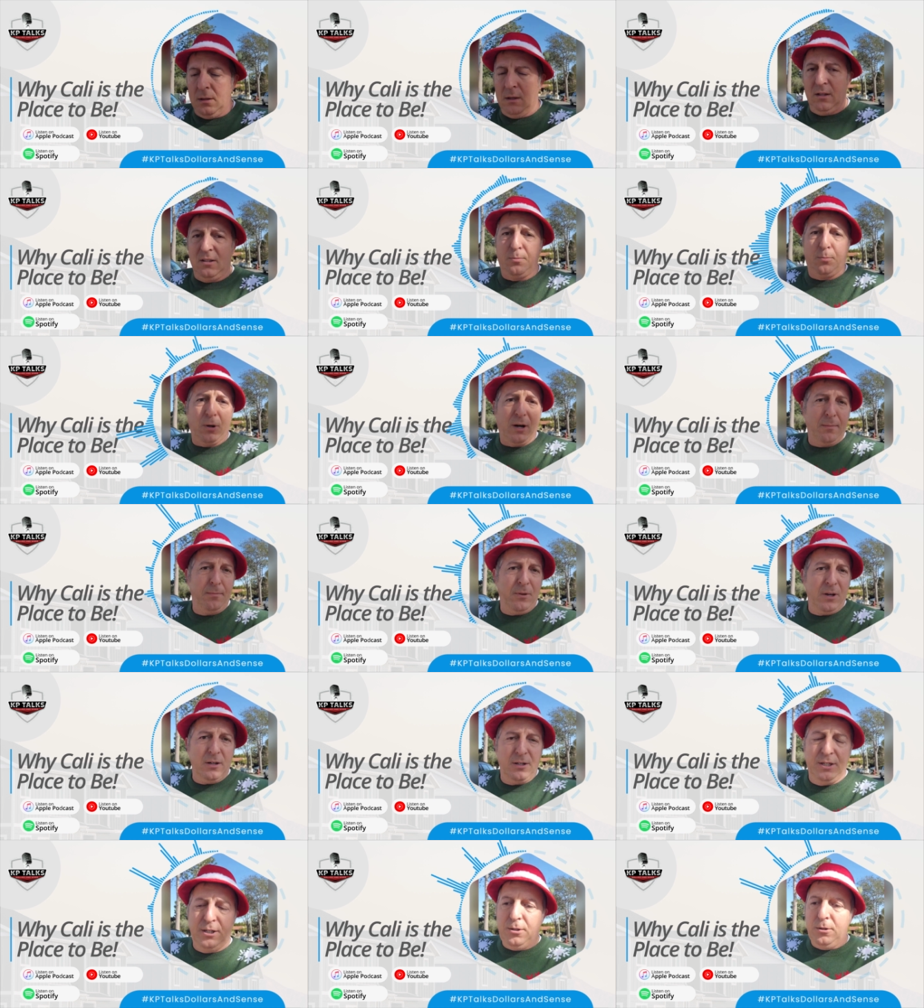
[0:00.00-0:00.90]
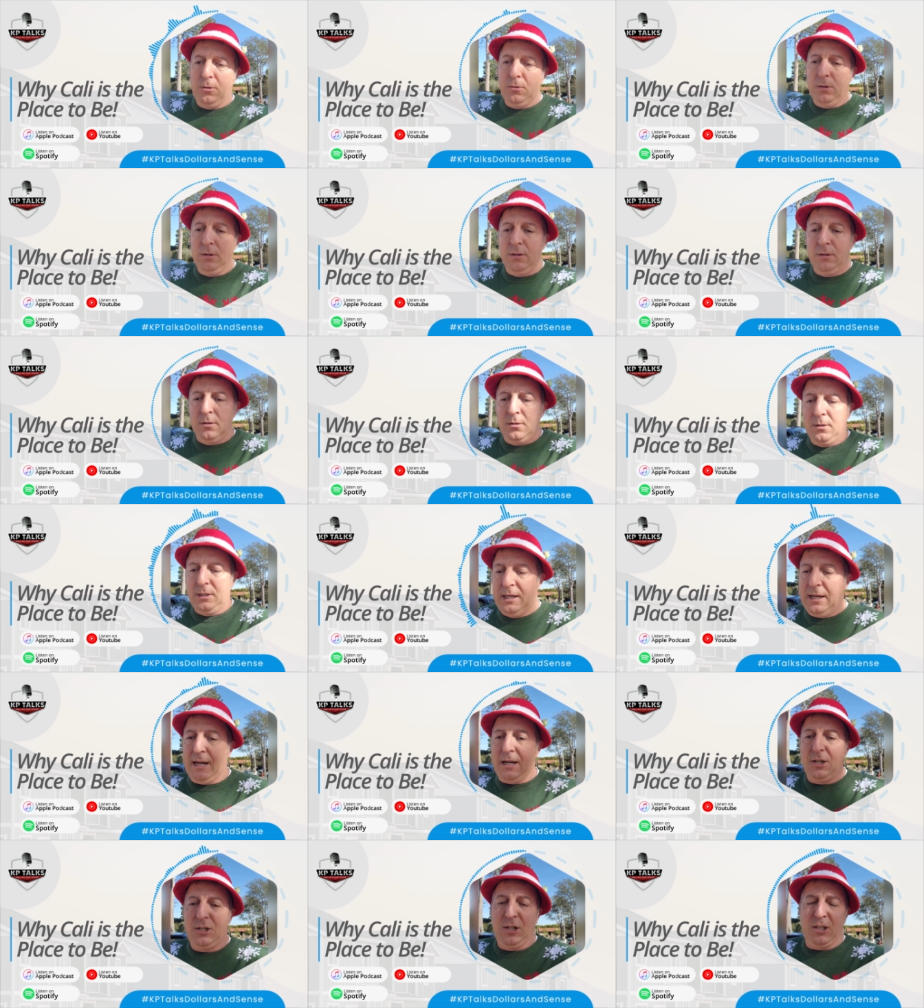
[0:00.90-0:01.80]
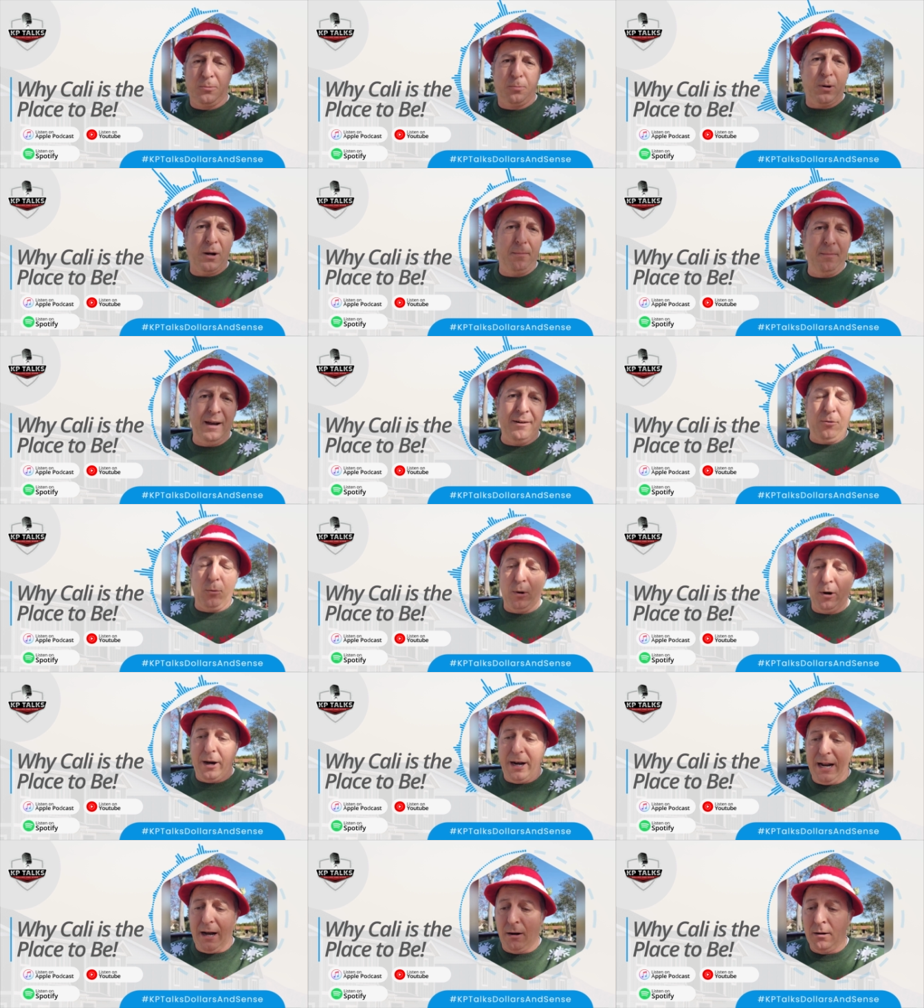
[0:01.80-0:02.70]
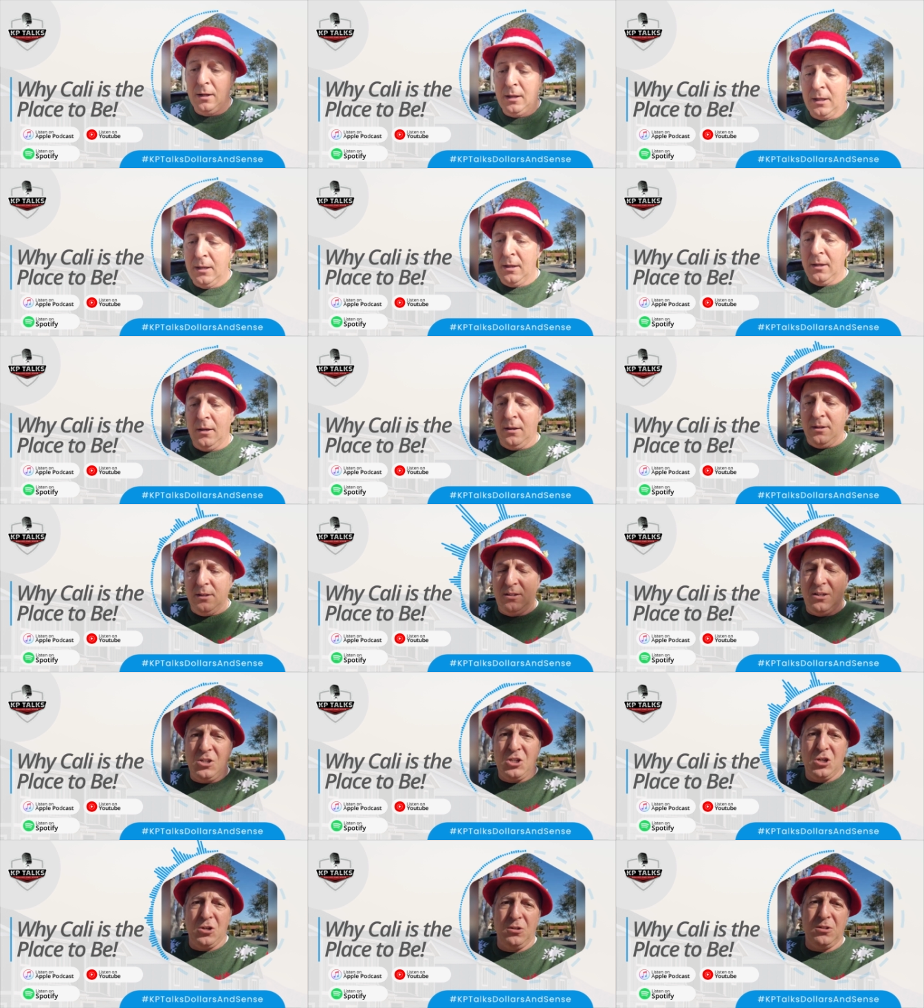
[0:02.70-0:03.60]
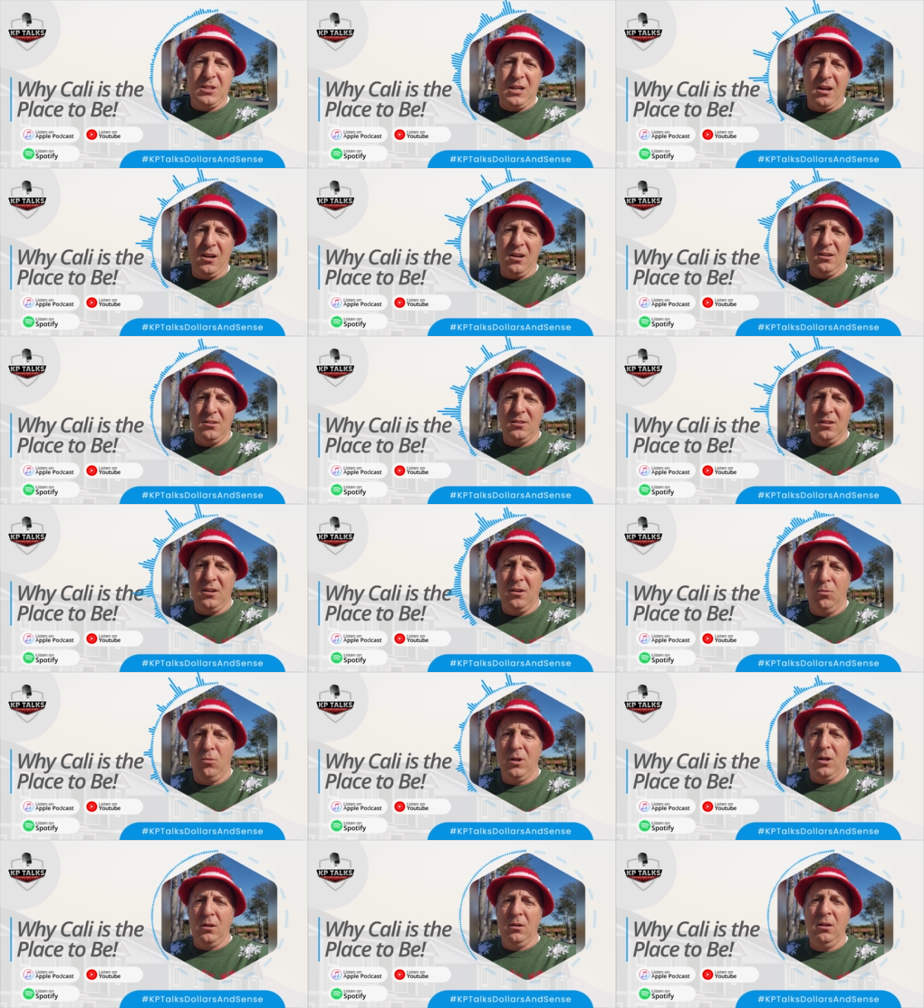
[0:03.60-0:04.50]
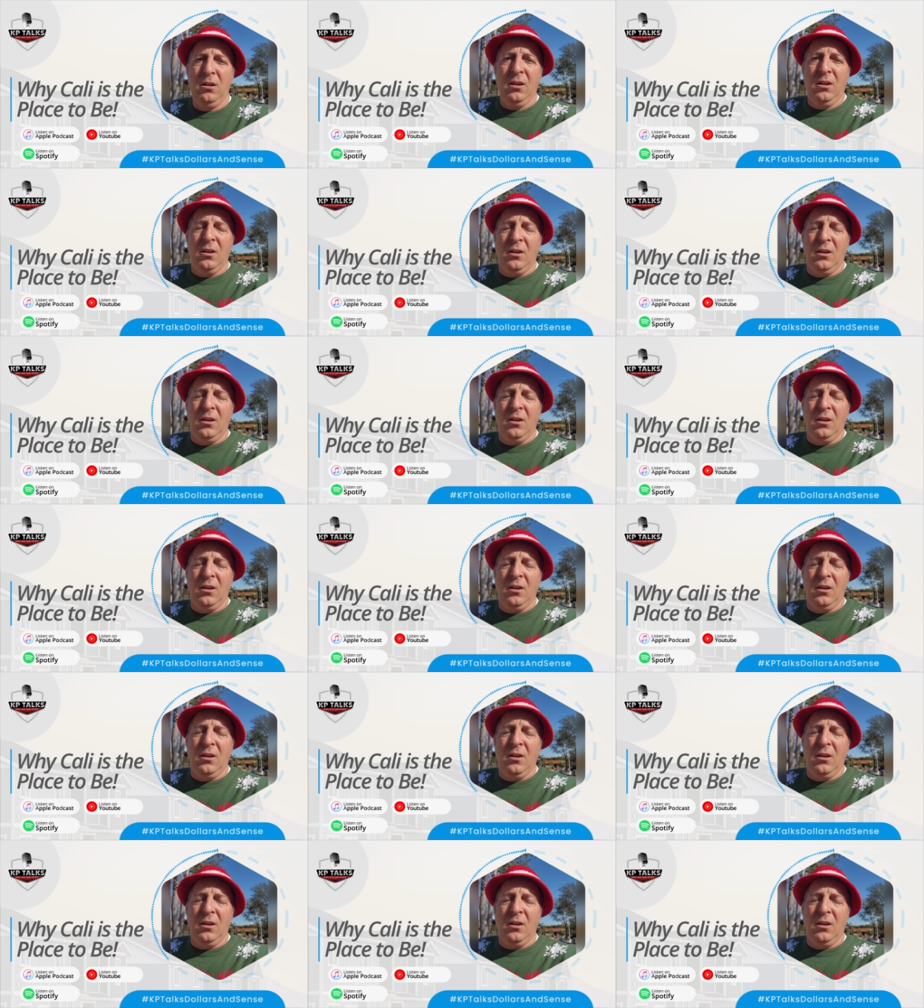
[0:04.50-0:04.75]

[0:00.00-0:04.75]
It's a problem there too. Gosh, it's a problem everywhere right now. These insurance carriers, I don't want to,